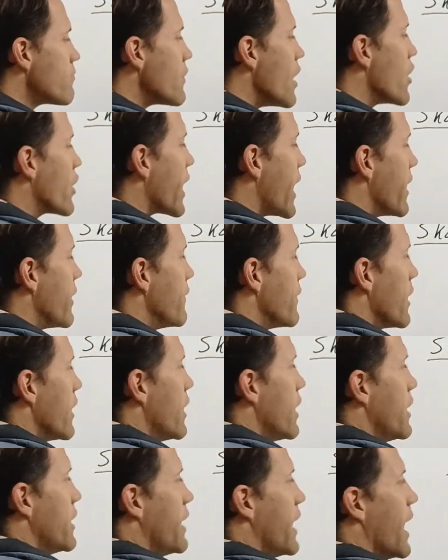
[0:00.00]
Okay,
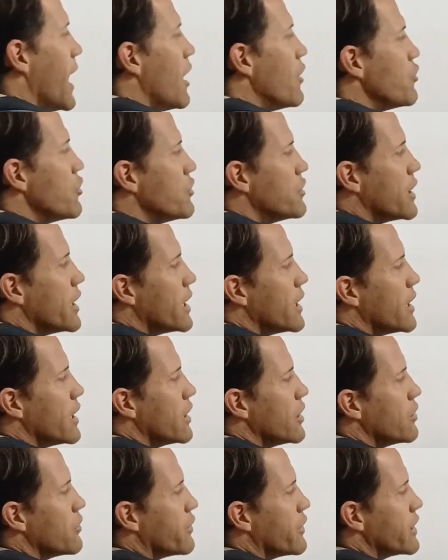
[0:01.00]
now you
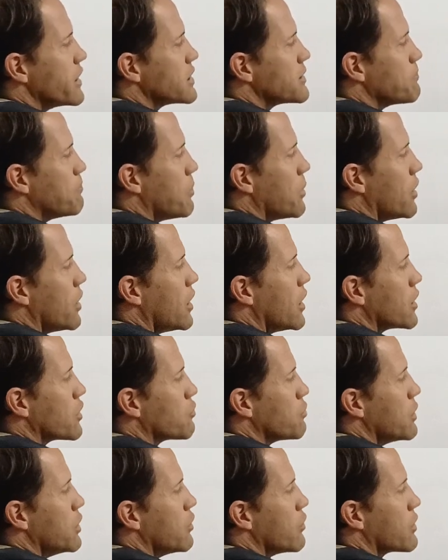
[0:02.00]
know this part
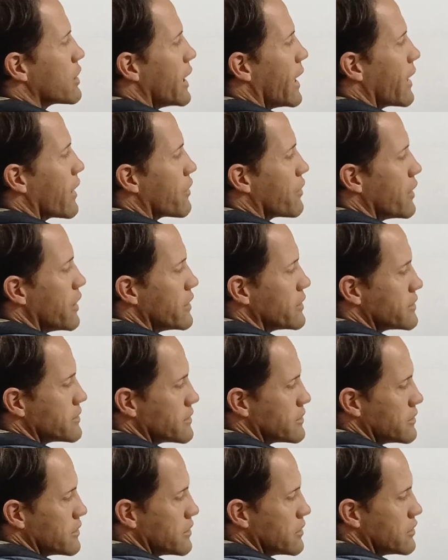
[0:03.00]
will look like
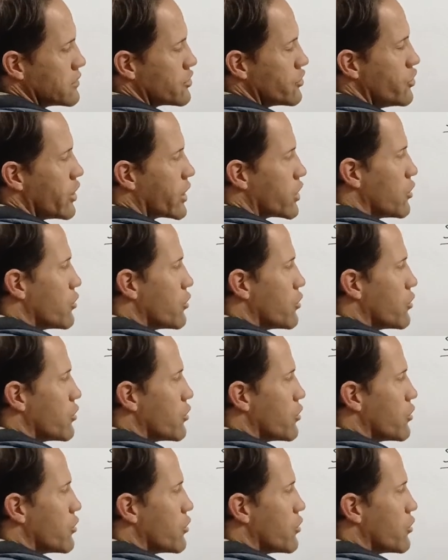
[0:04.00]
this. So you can